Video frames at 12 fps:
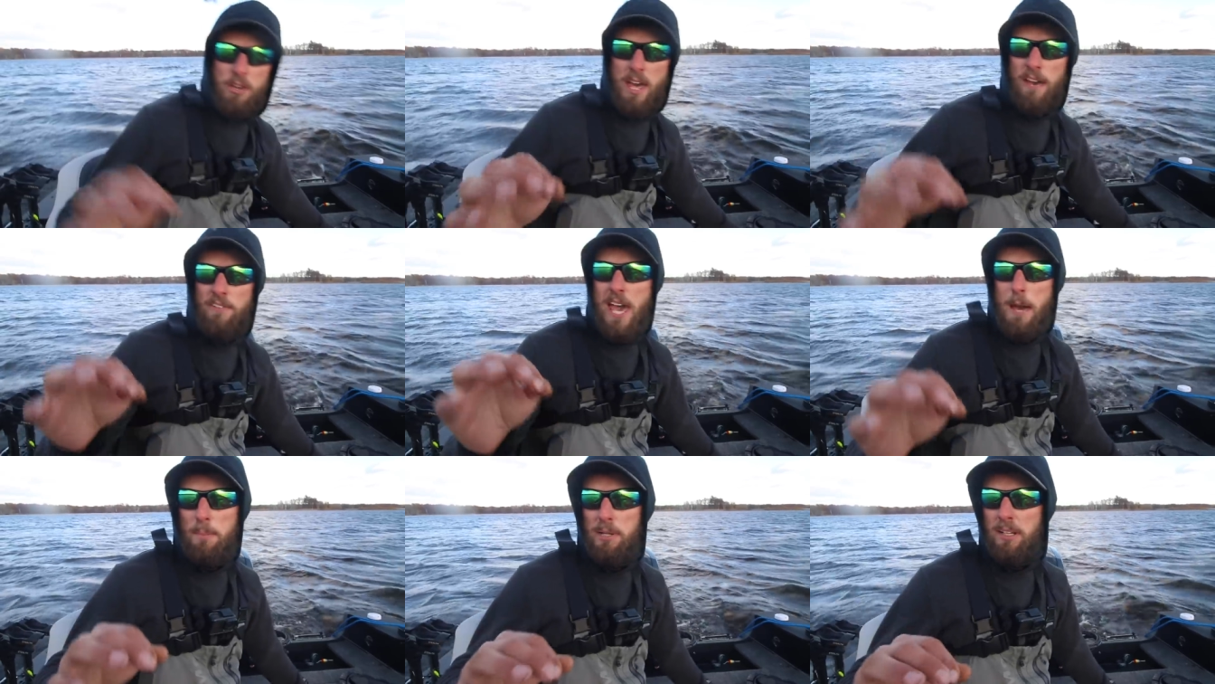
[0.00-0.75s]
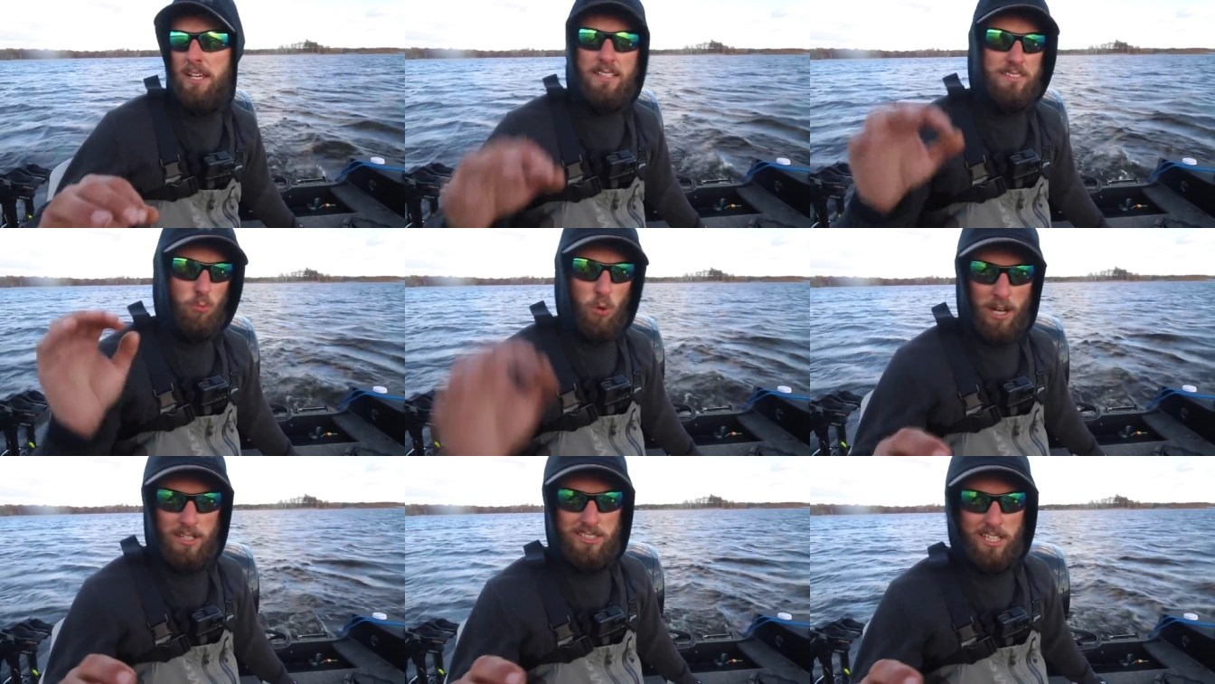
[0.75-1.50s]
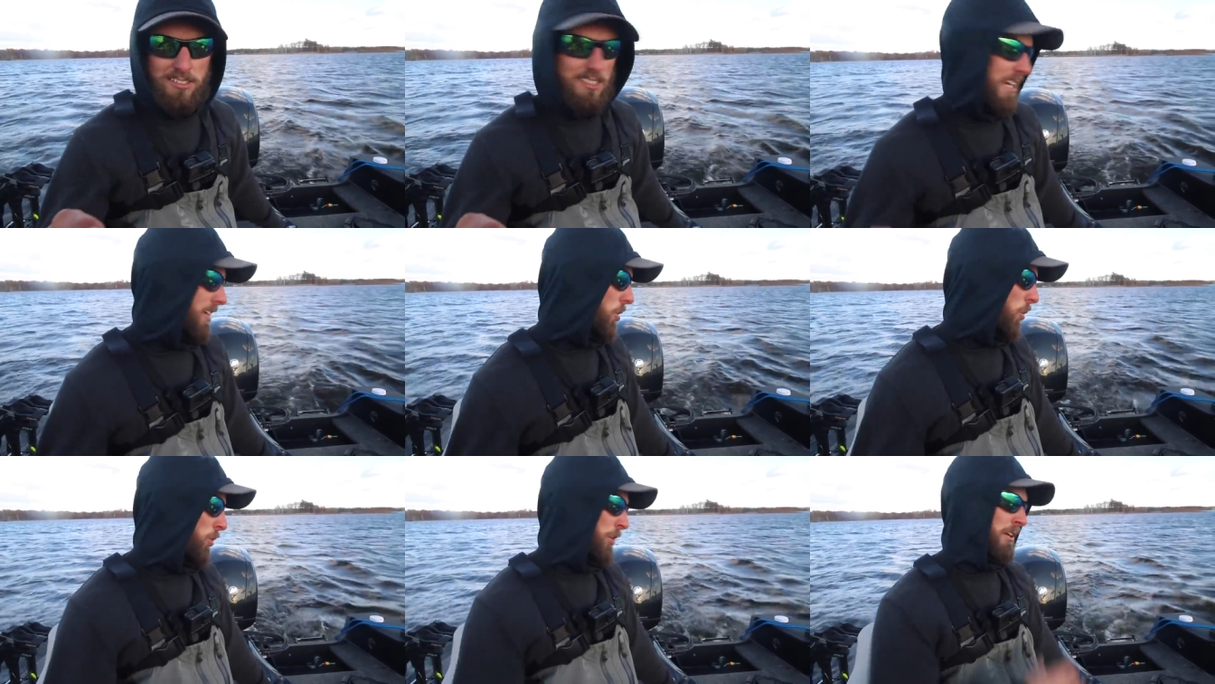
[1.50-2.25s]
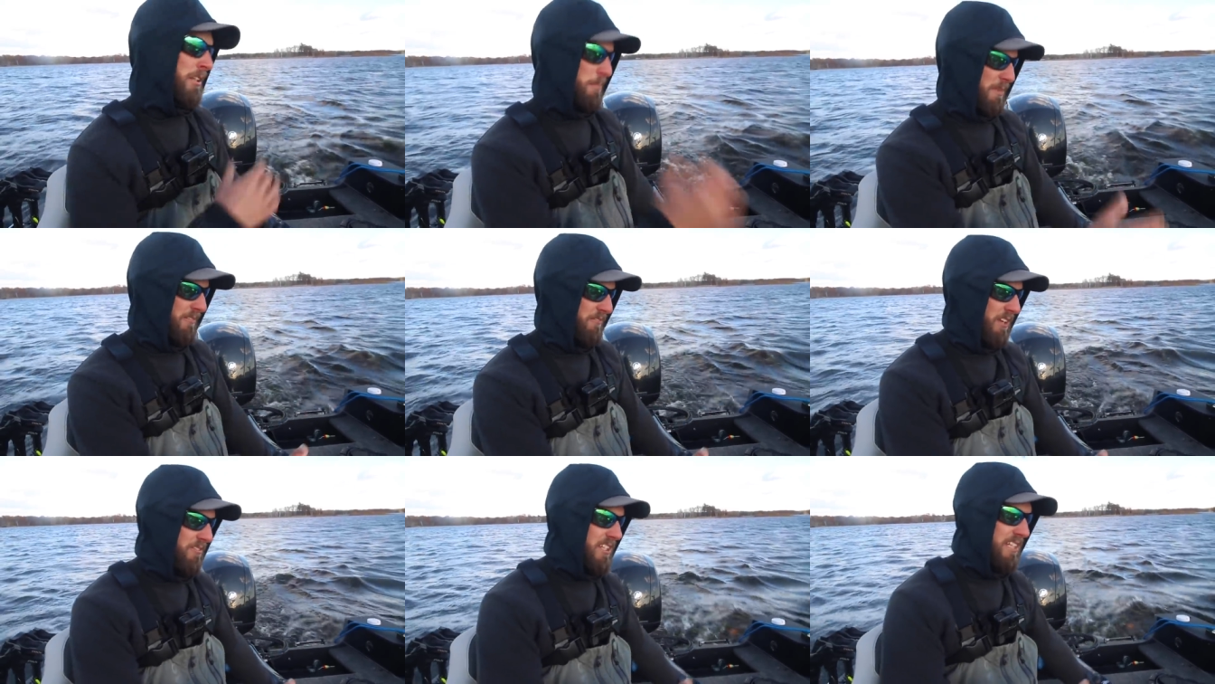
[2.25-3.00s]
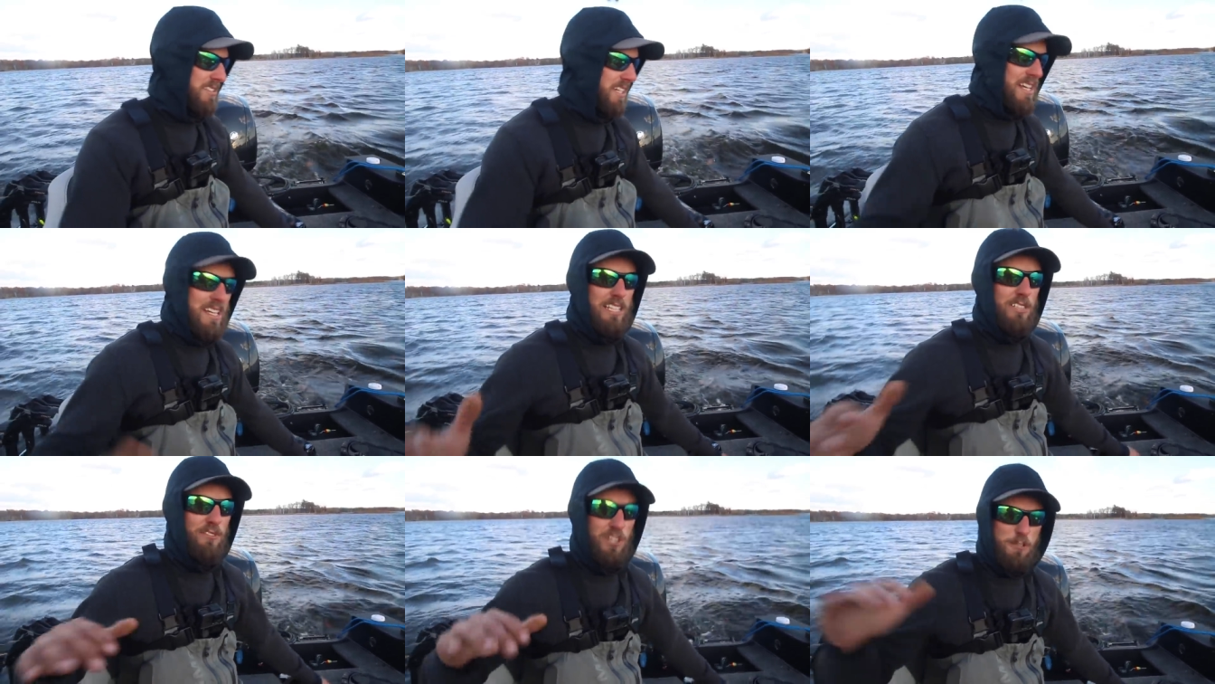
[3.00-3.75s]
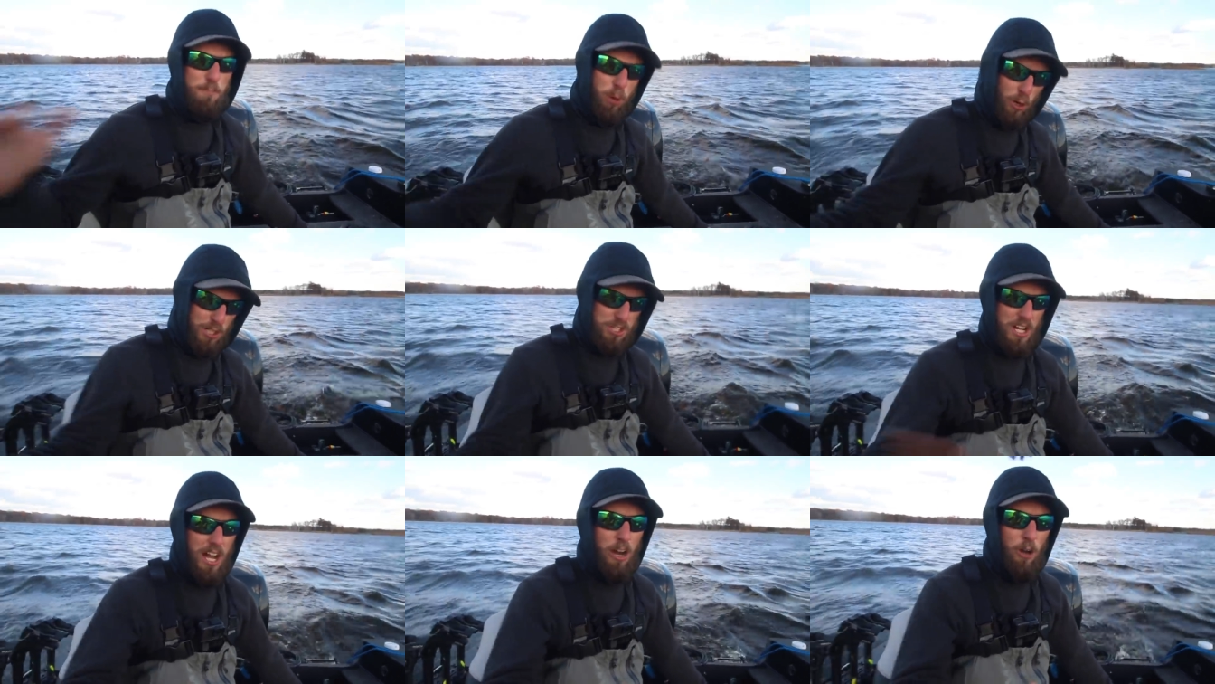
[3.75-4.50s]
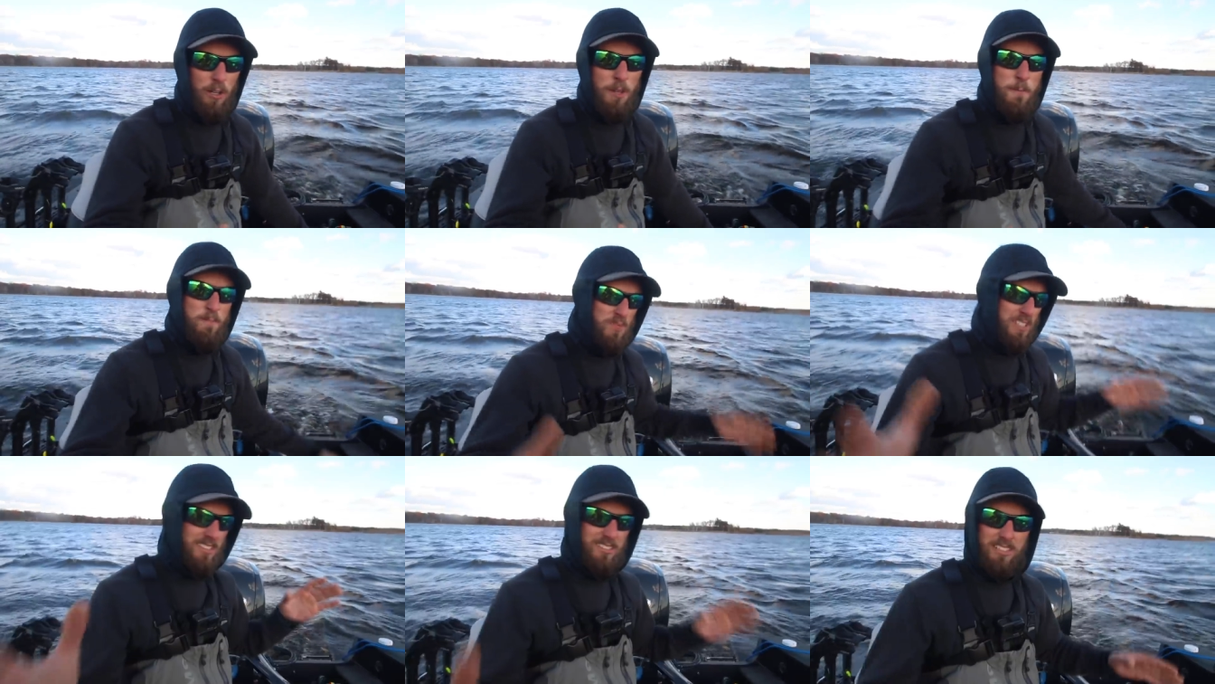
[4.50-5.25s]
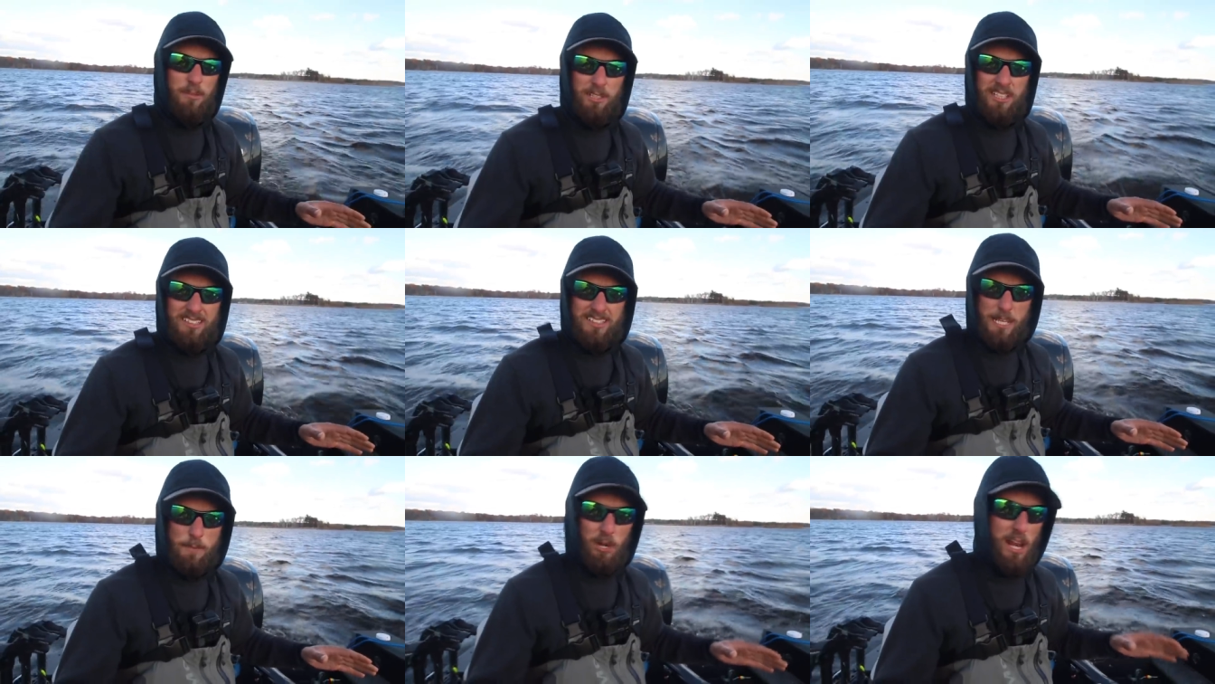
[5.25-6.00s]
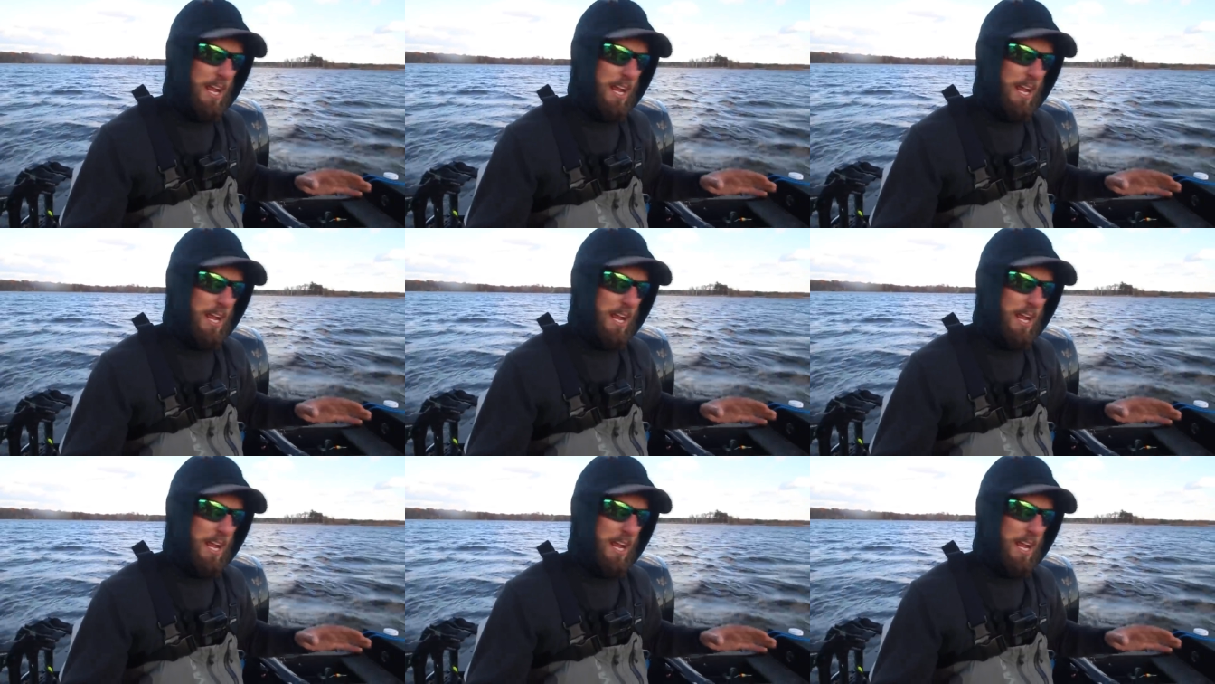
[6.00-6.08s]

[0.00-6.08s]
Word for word: you have happen as the water starts to get colder in the mid 50s is fish push out to some of this deeper